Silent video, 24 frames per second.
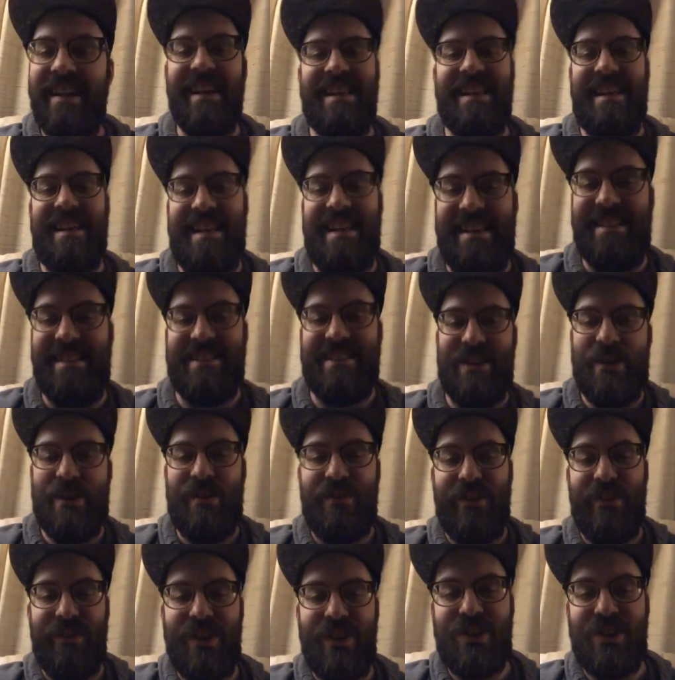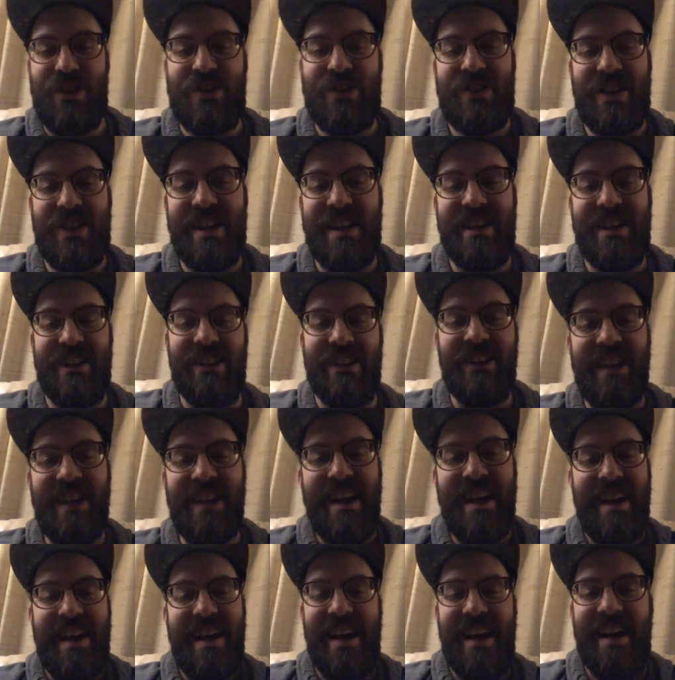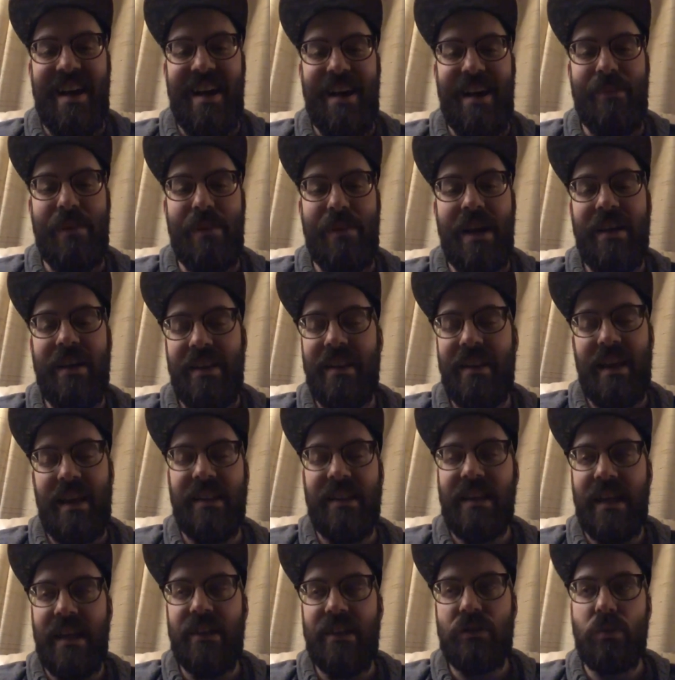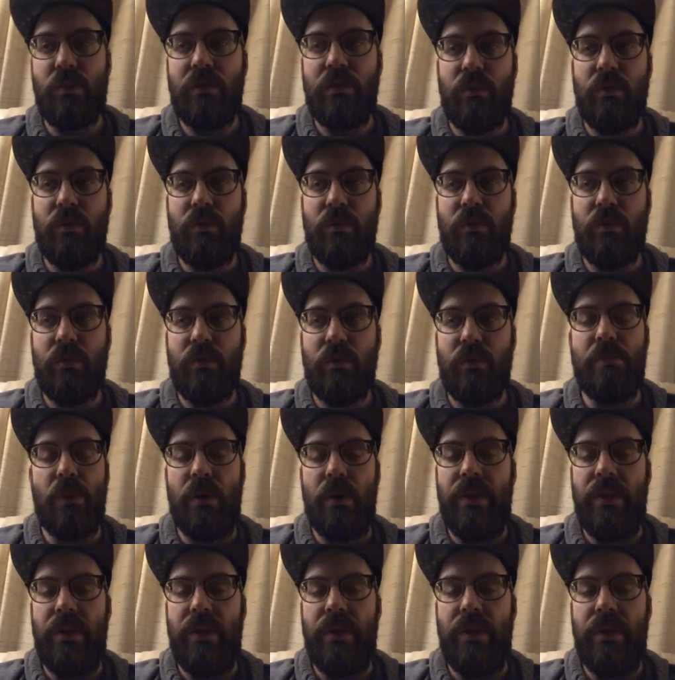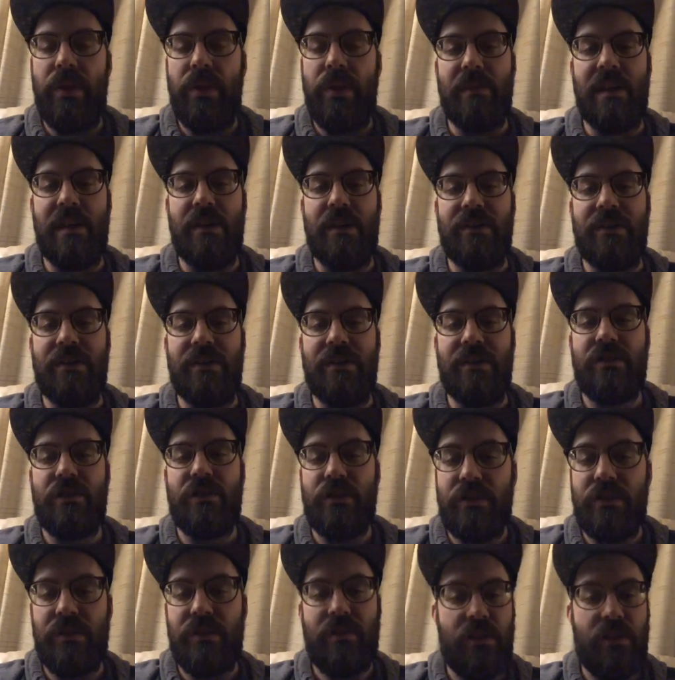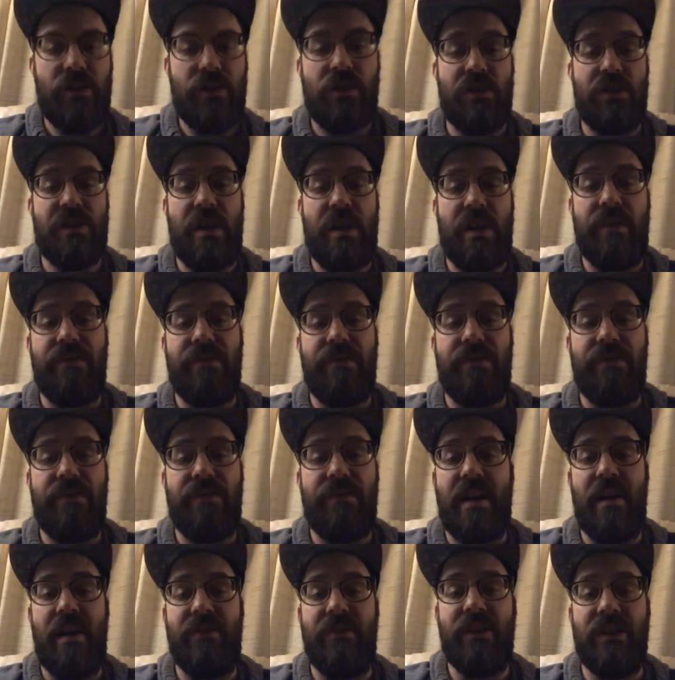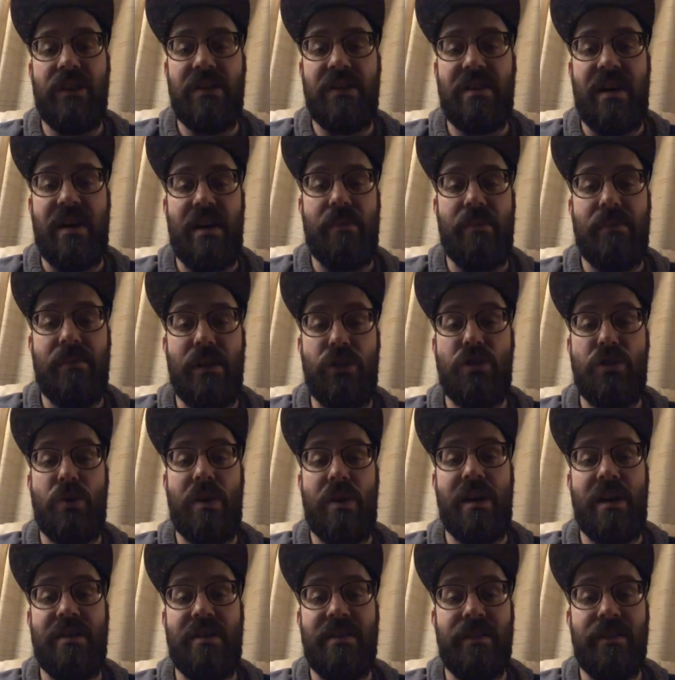that's sort of a vicious cycle. But I think that's really the important thing to me, is just have fun, have a good time, enjoy it.